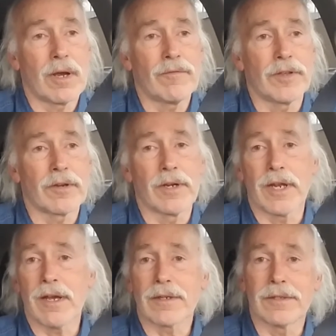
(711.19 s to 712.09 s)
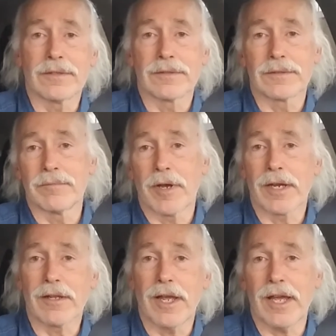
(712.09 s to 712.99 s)
I'll figure it out, because in
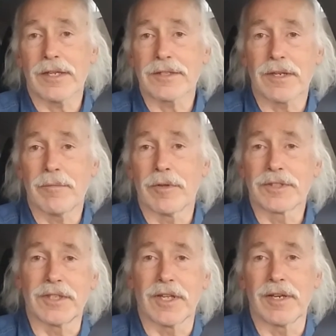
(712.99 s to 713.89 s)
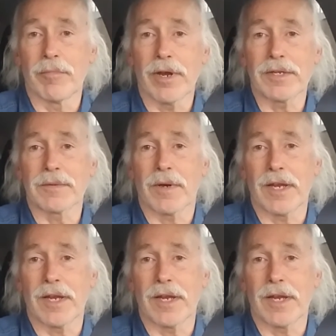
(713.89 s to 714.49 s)
my class I'm studying brakes right